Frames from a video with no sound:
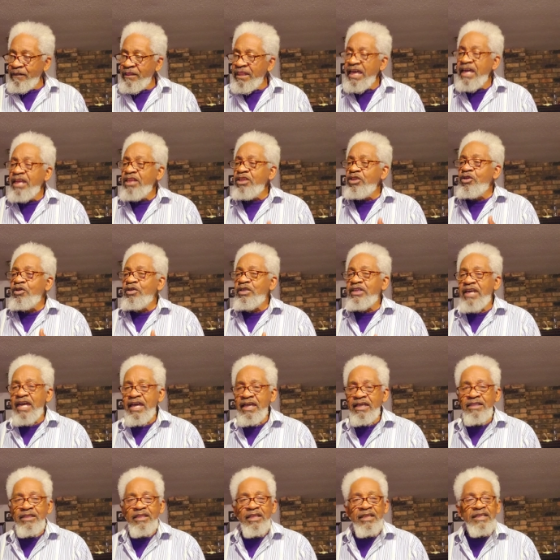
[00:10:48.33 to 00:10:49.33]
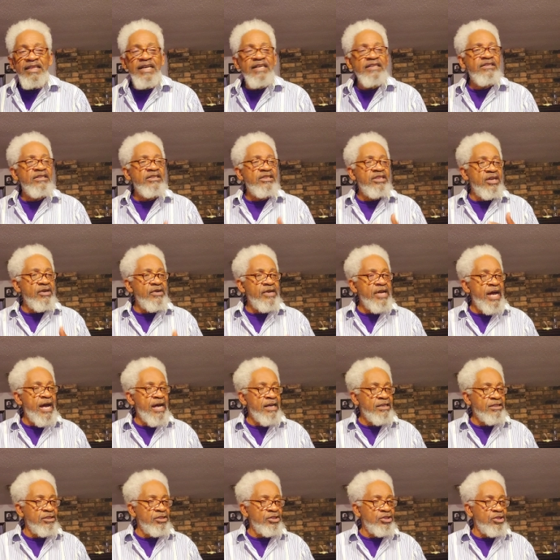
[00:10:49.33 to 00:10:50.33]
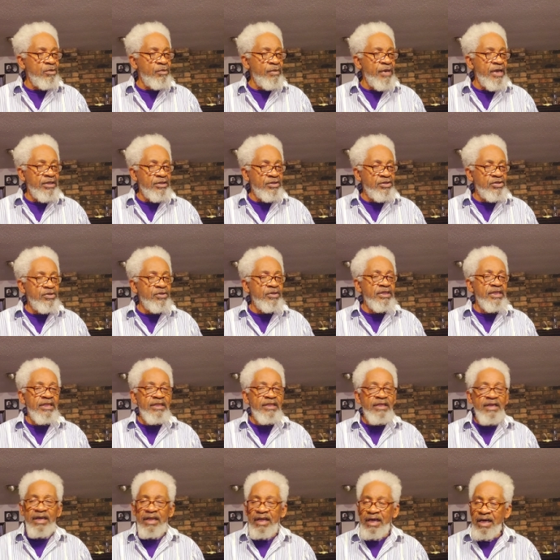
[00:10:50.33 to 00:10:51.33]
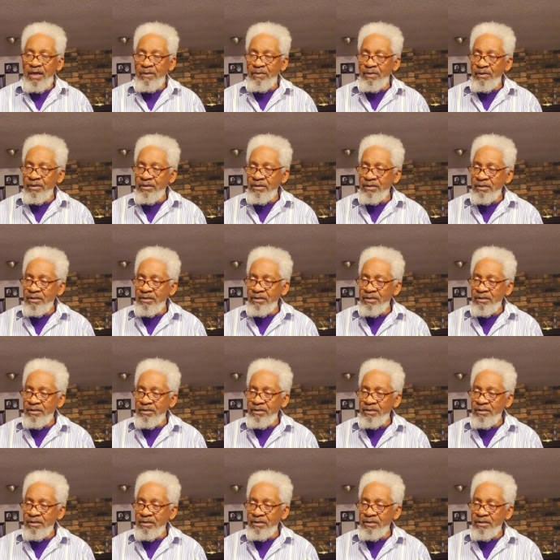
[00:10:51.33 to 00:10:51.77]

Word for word: then you take the necessary actions to make sure that that happens.